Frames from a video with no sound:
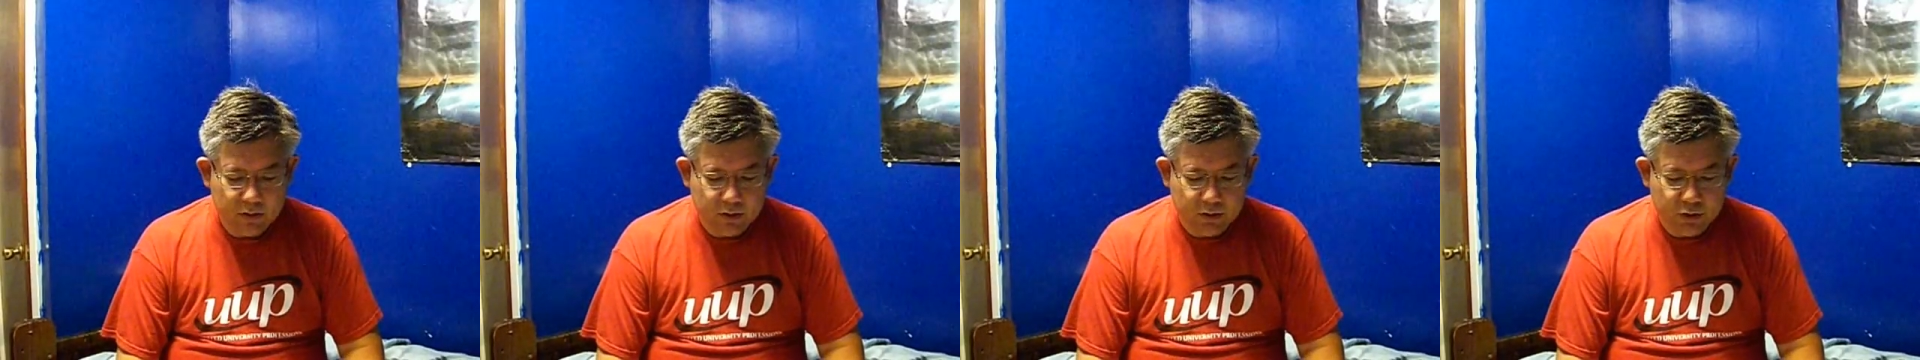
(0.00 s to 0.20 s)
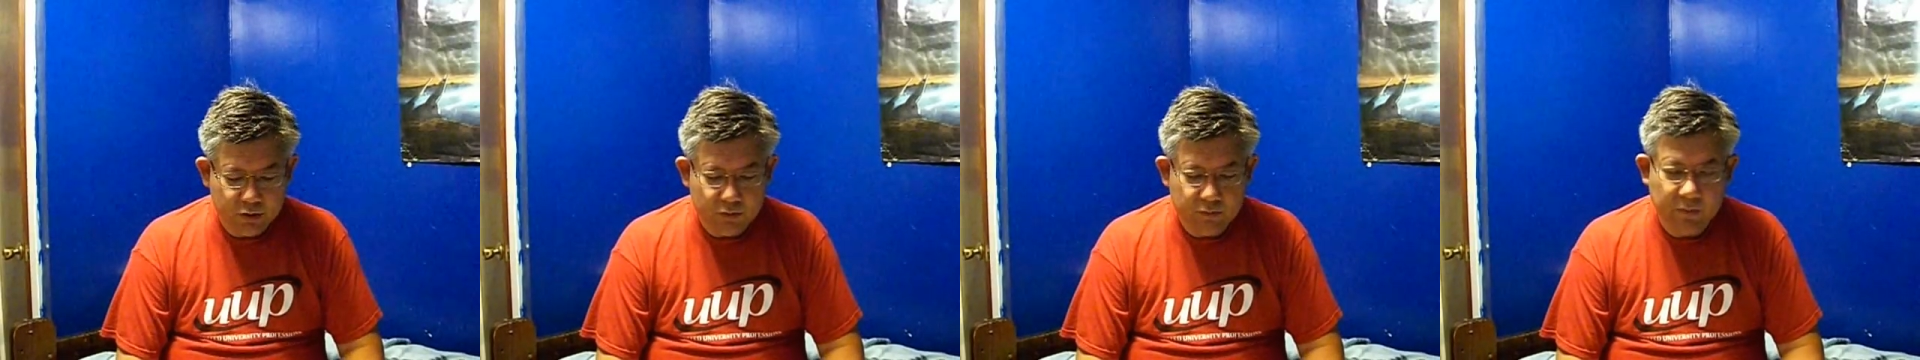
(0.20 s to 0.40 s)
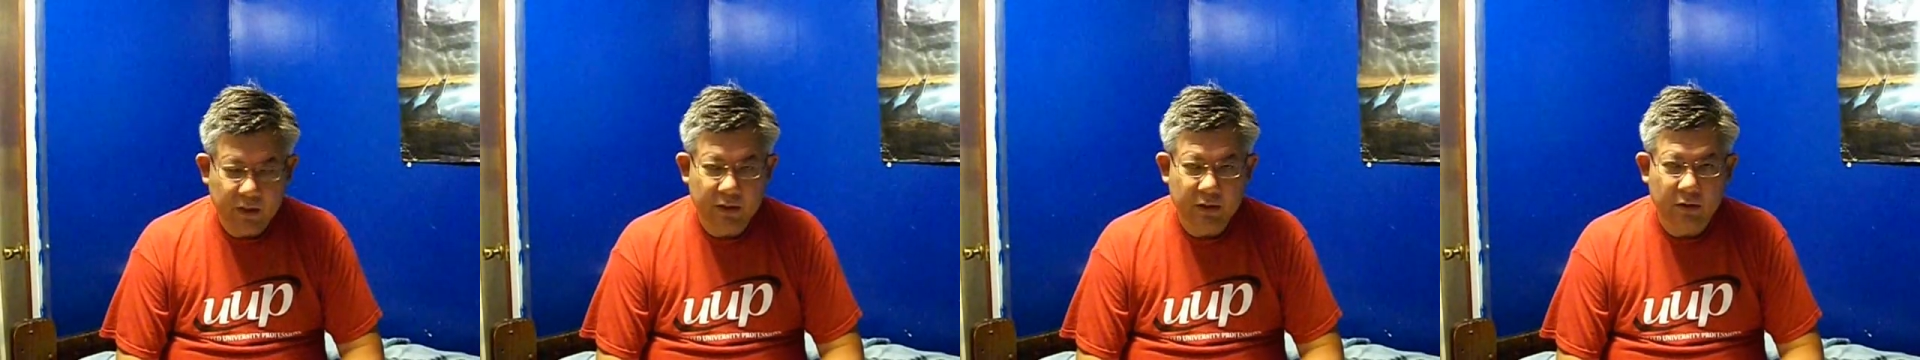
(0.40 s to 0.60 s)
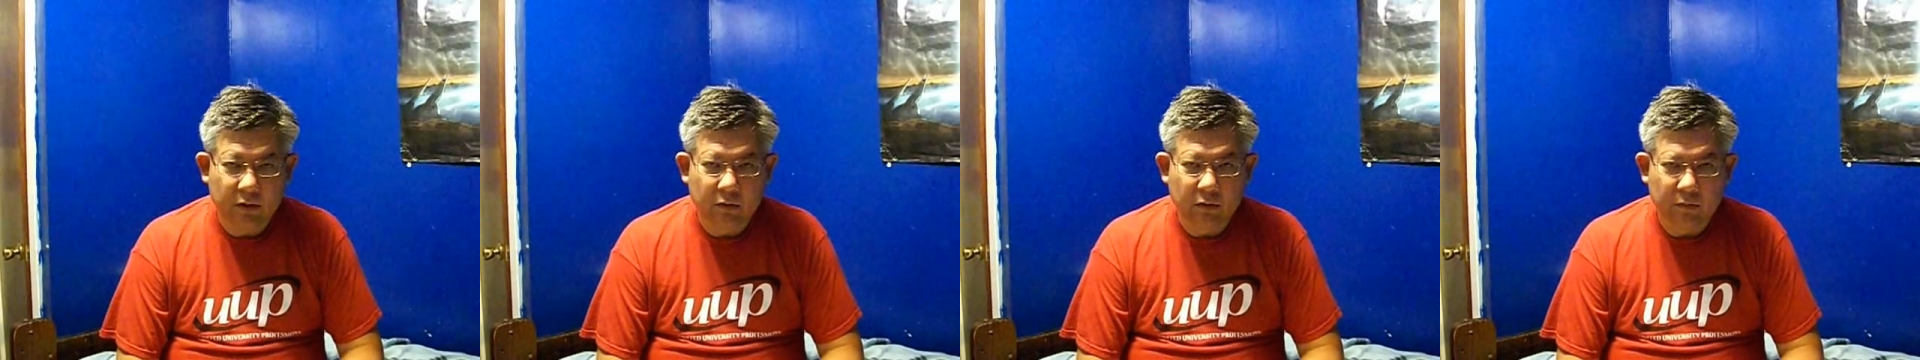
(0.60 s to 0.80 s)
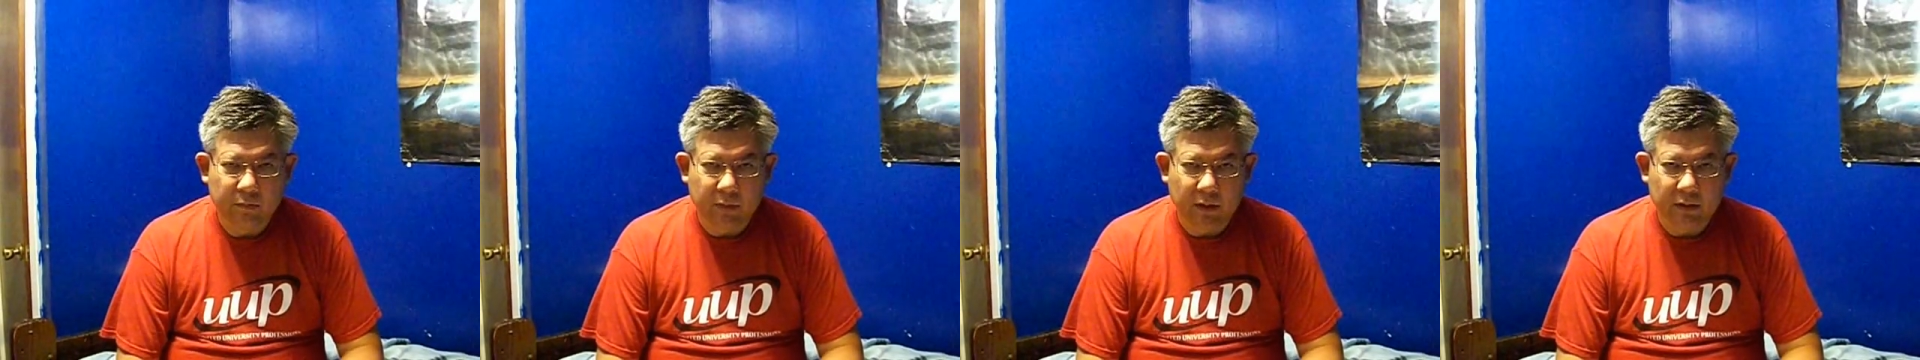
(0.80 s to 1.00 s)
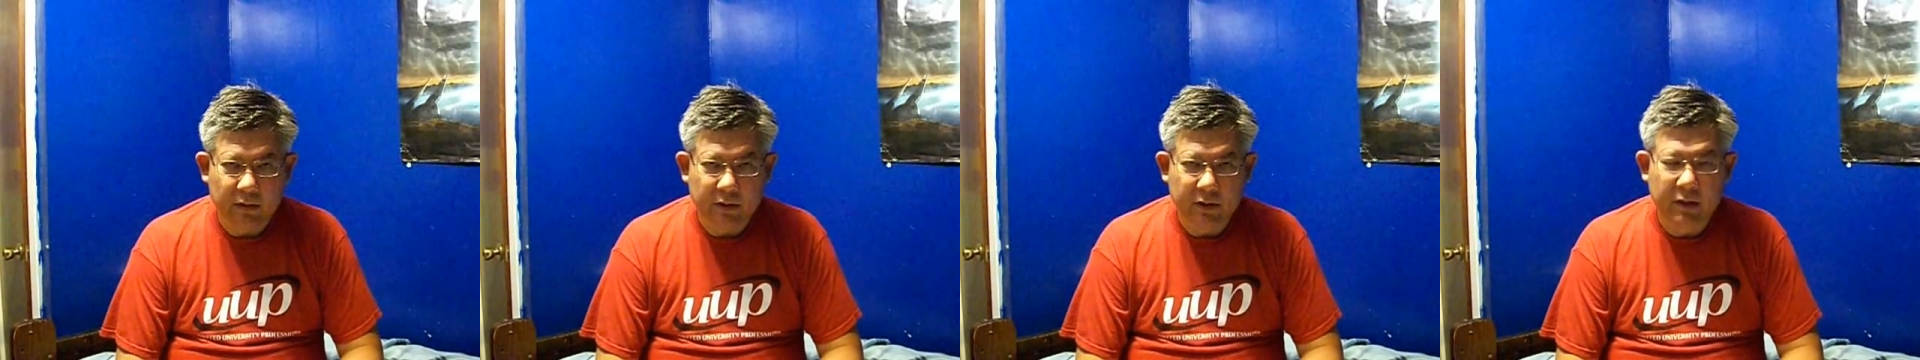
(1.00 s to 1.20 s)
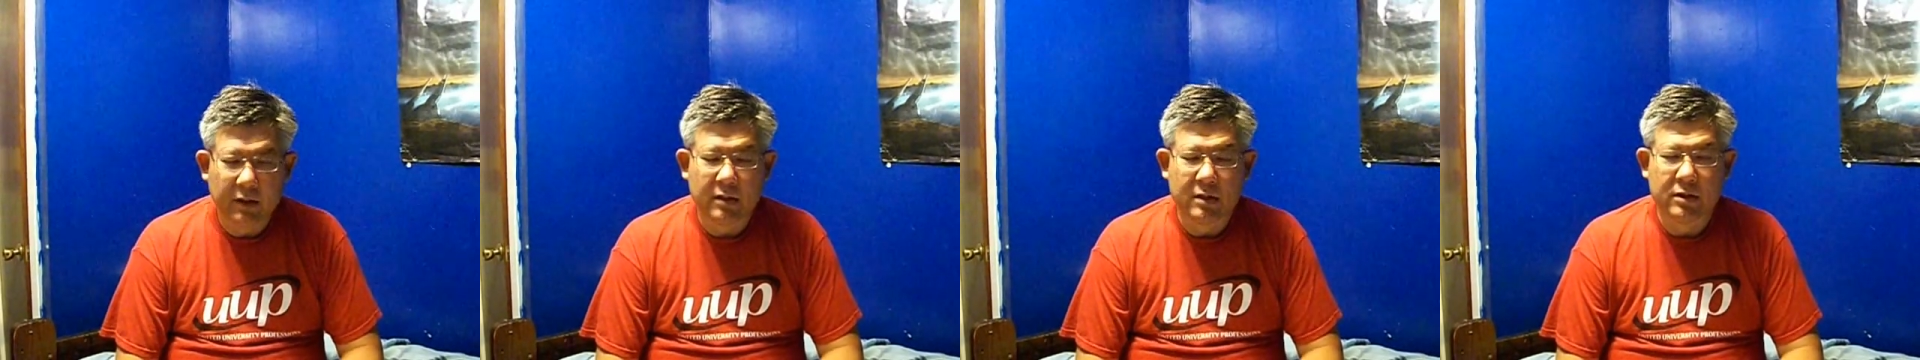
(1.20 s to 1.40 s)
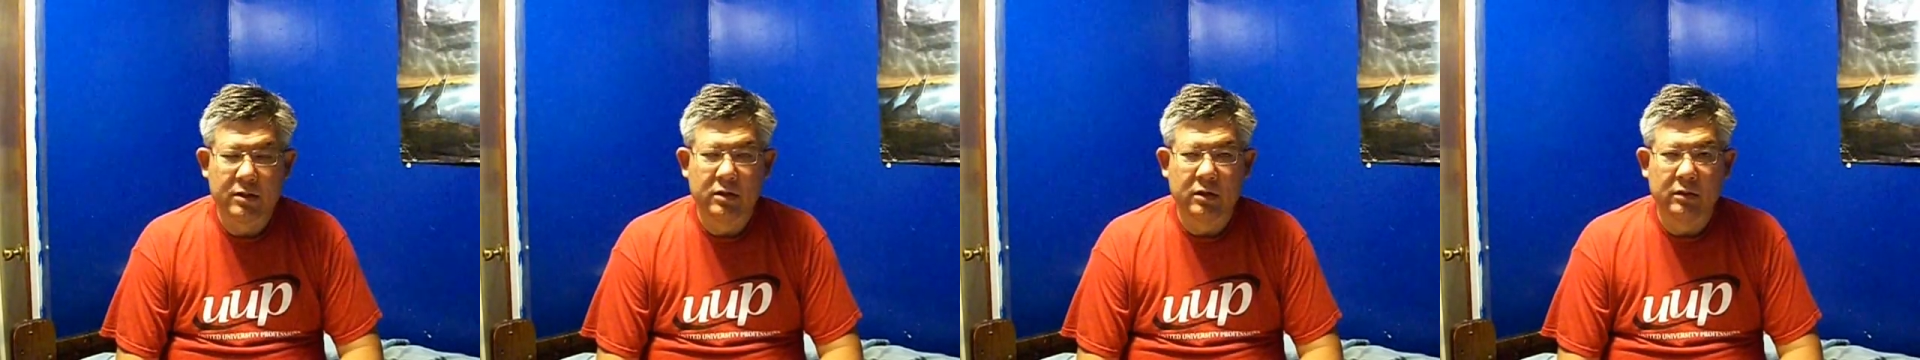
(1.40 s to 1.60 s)
as you may know by looking
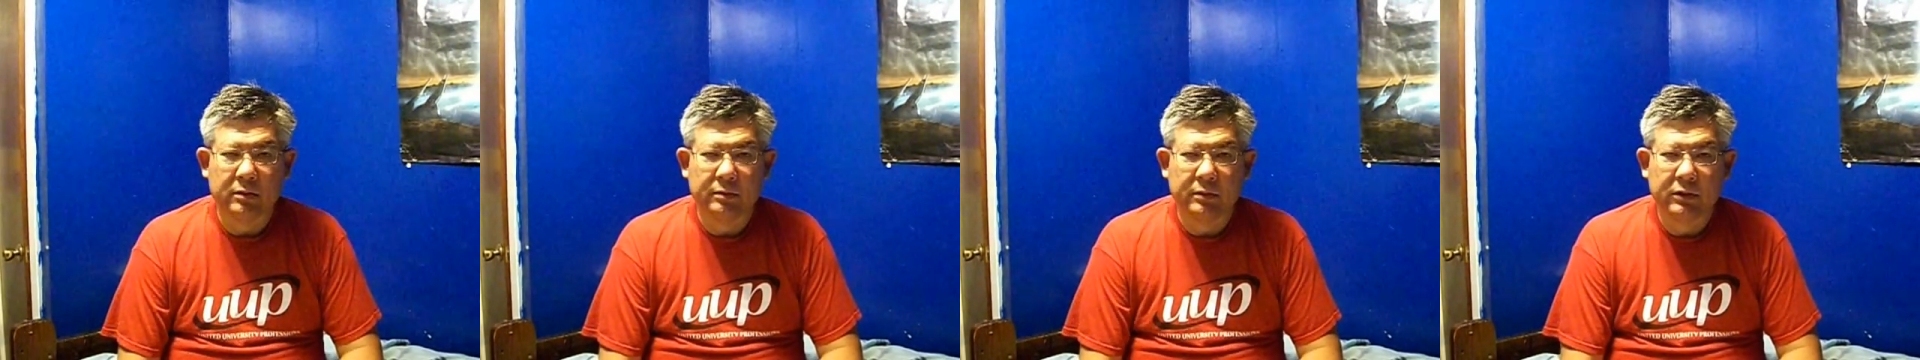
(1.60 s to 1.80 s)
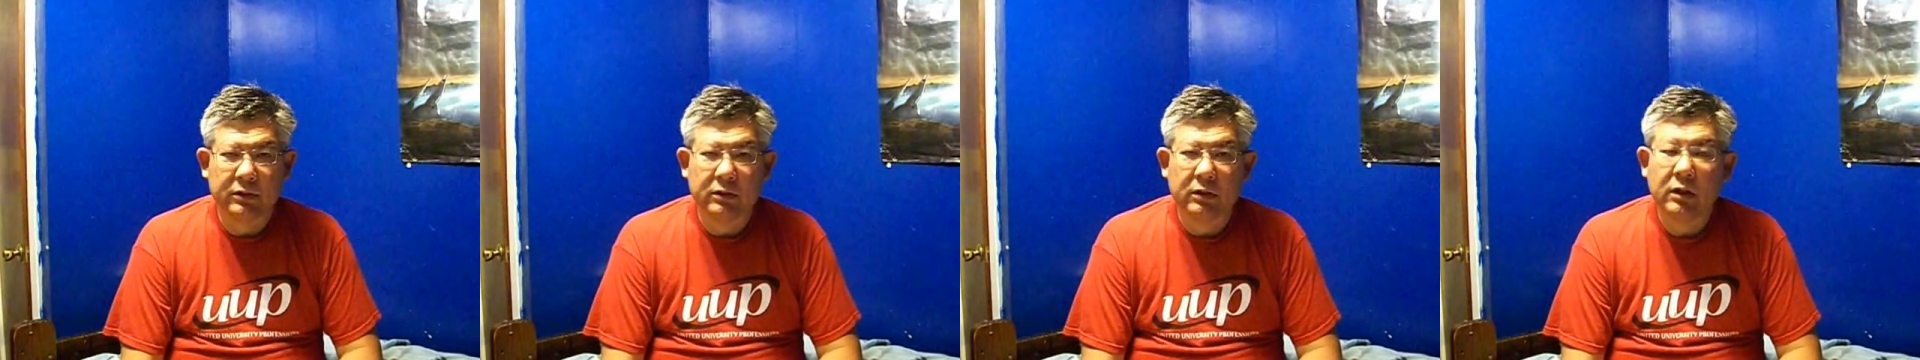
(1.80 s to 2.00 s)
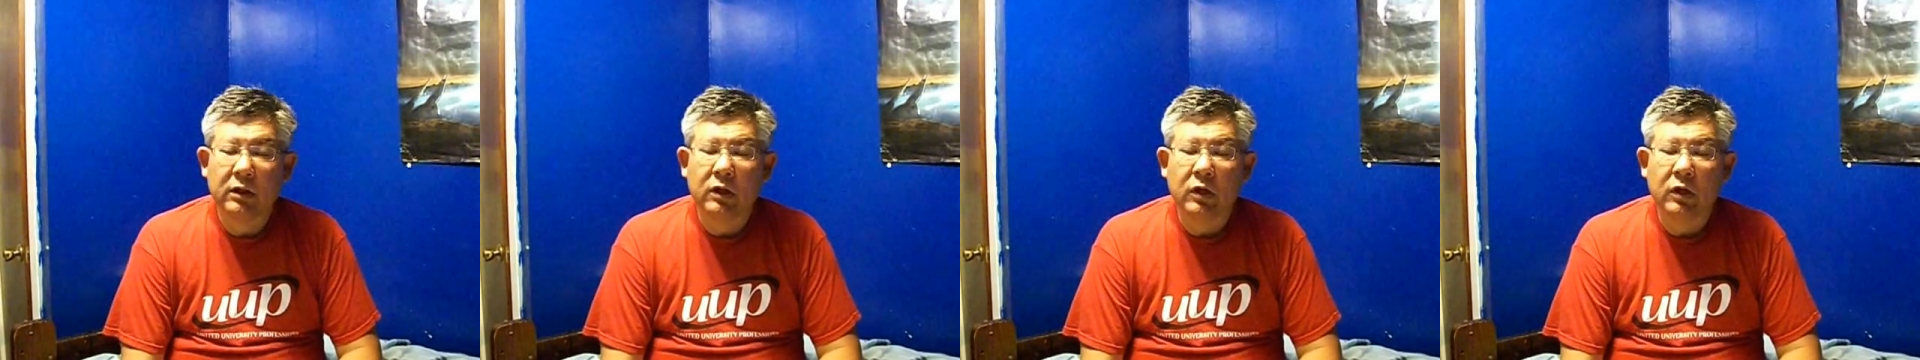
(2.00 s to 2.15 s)
at the syllabus,